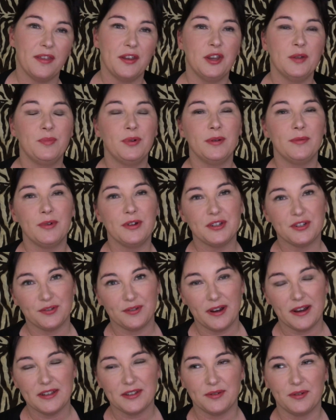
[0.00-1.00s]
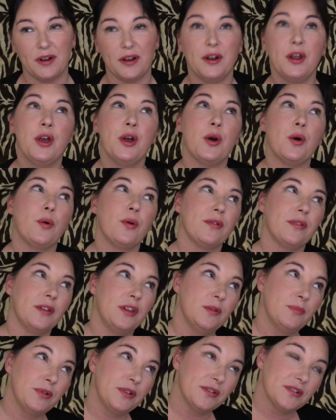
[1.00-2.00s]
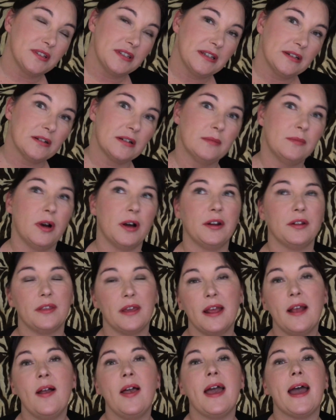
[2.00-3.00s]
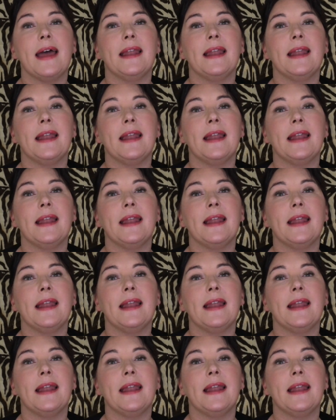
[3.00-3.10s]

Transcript: then you put moisturizer on, or then you put your serum on it.